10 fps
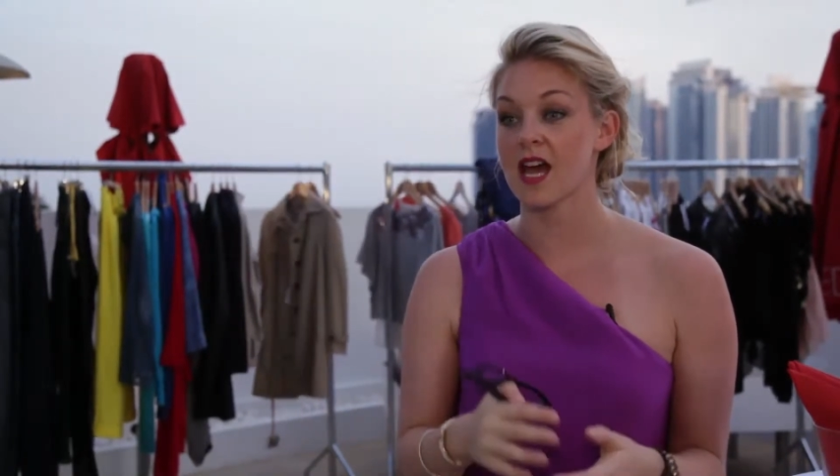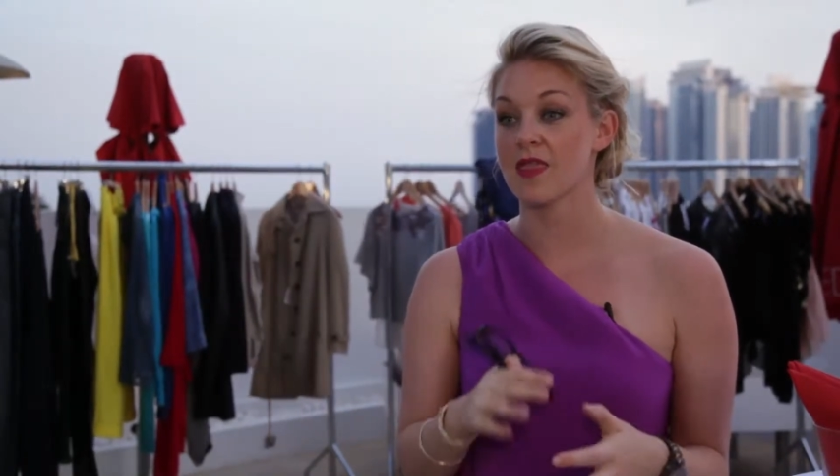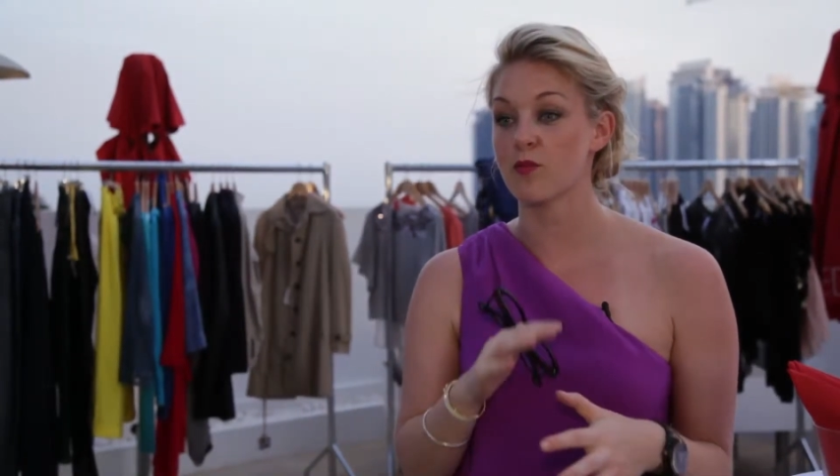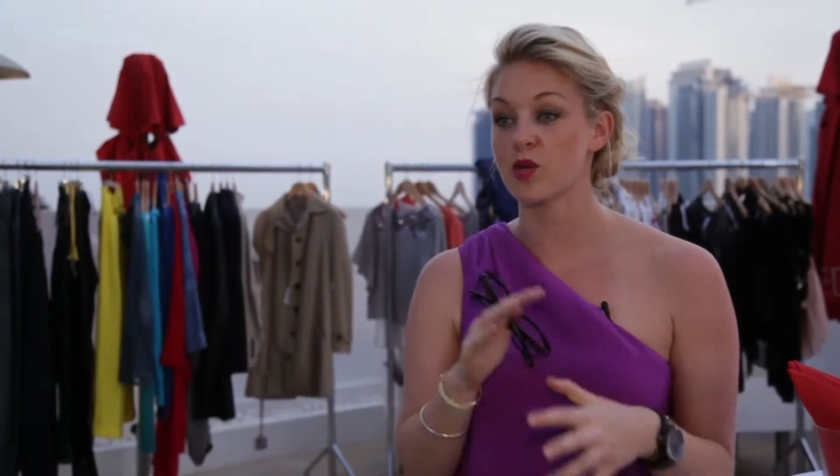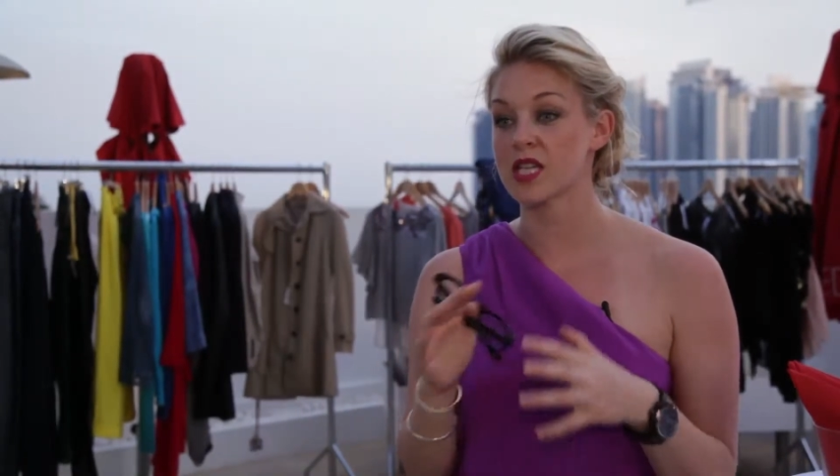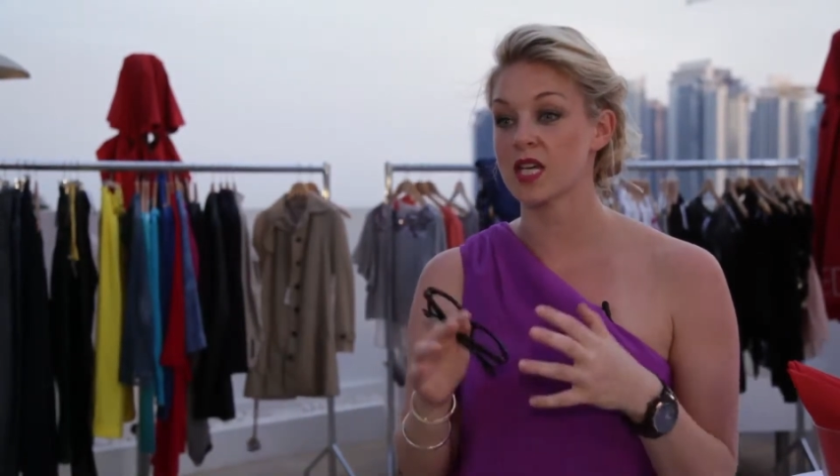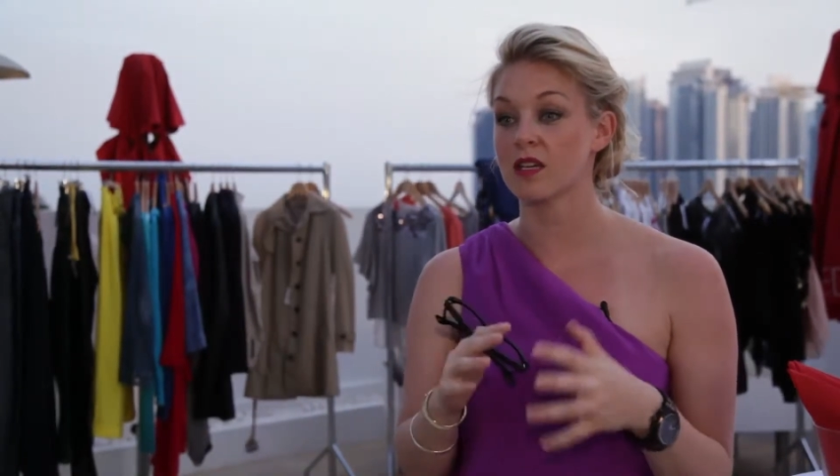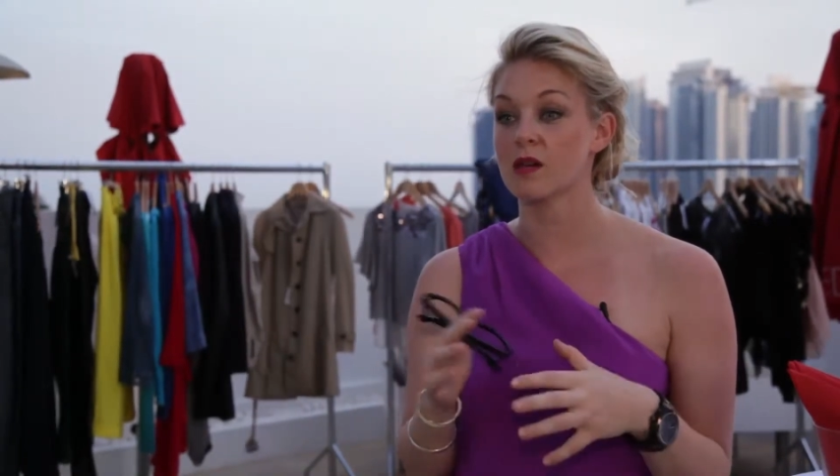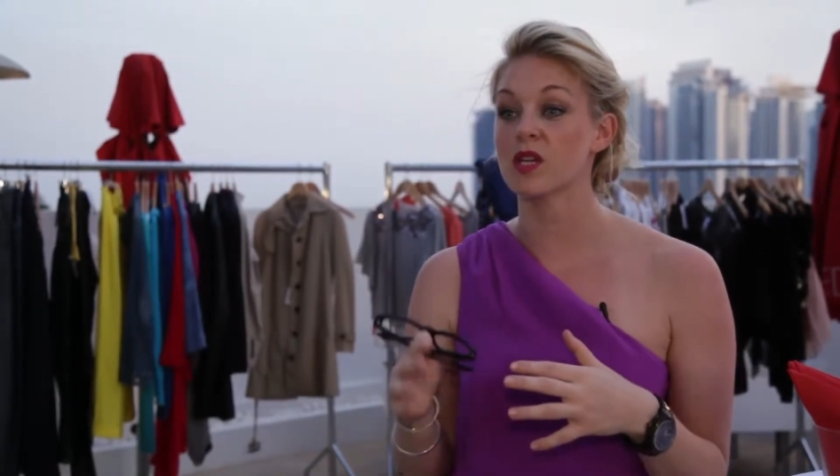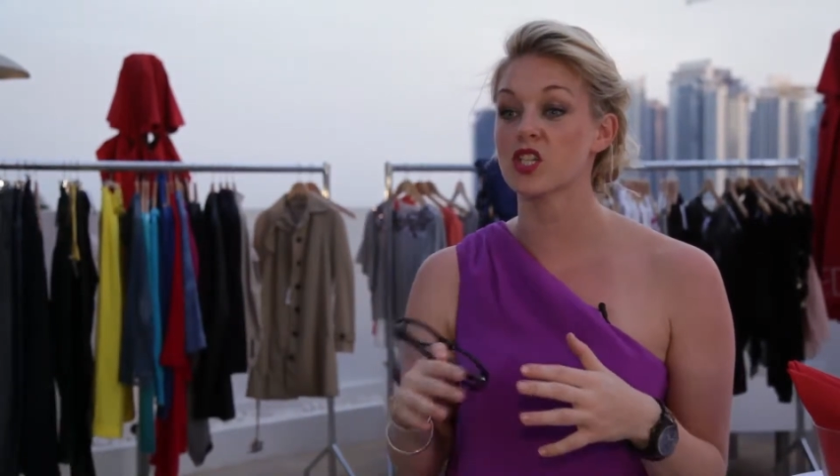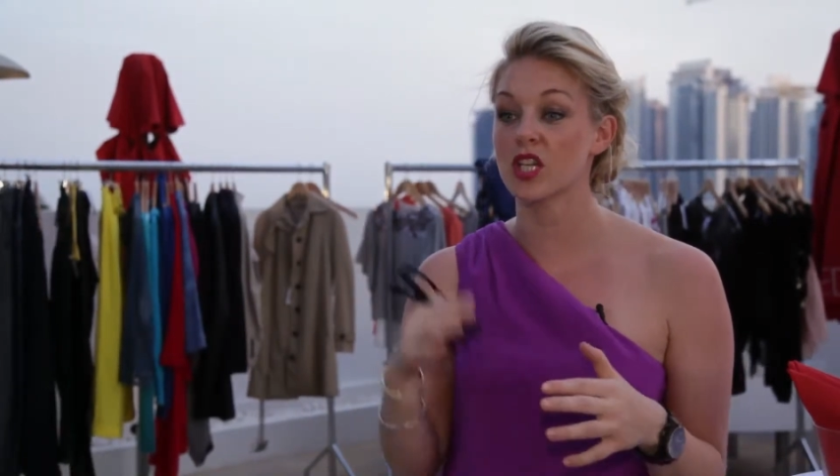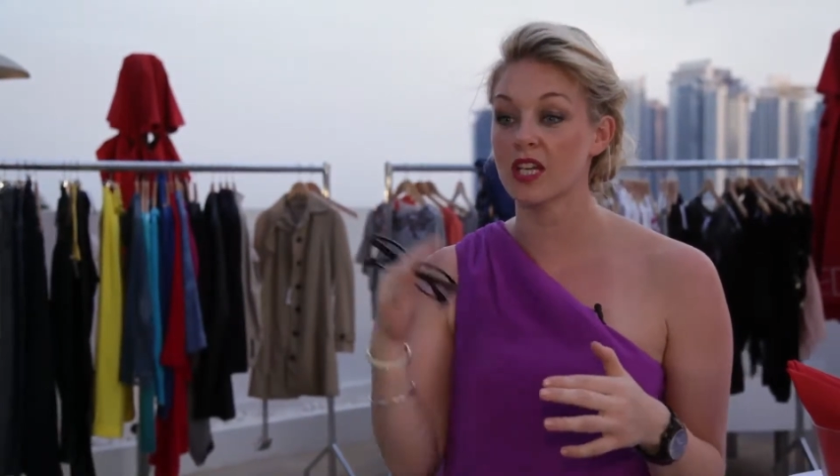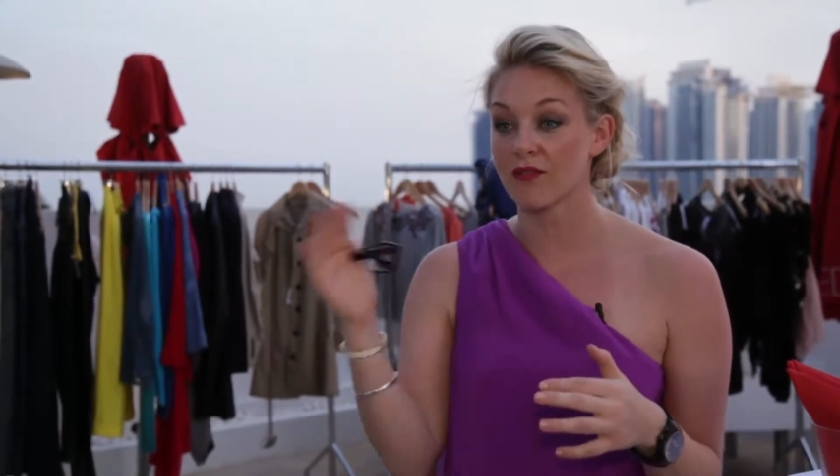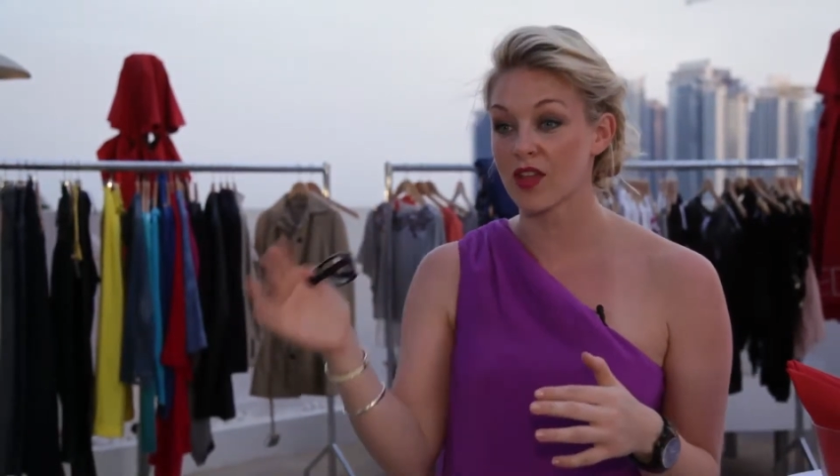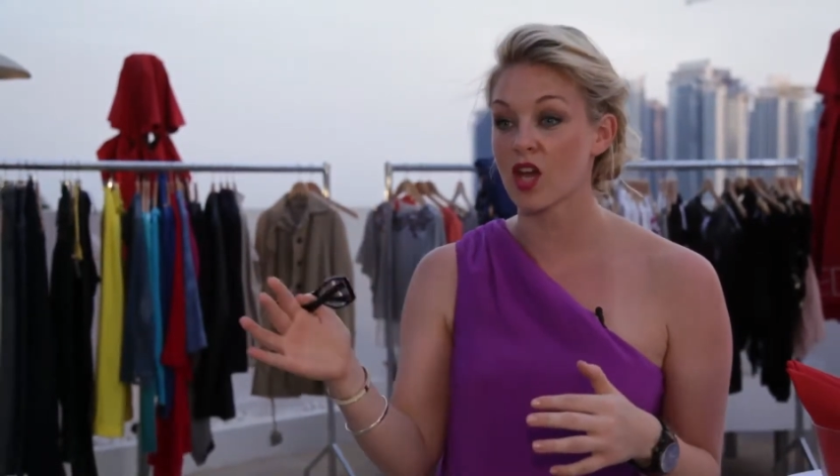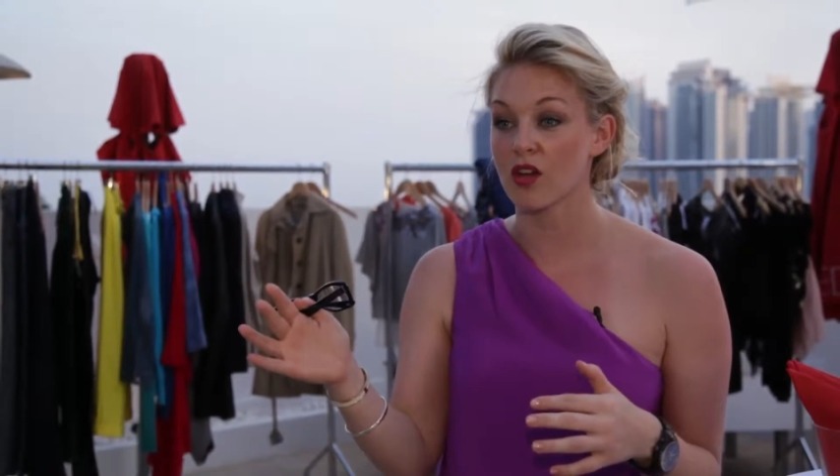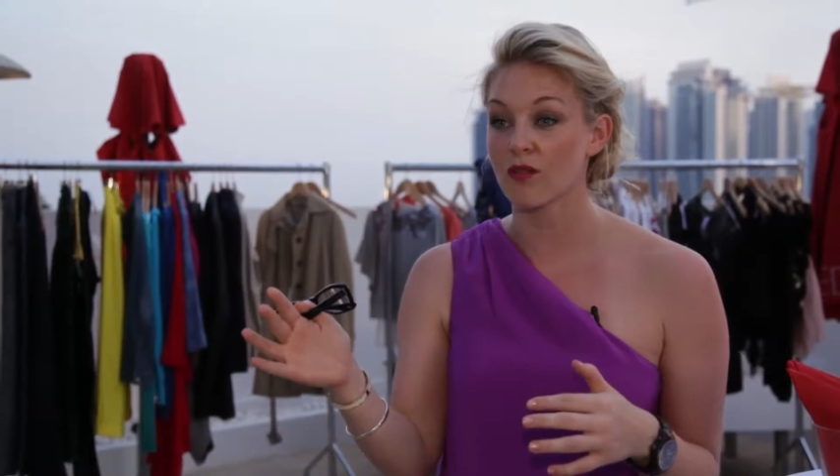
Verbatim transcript: and then we take a commission if they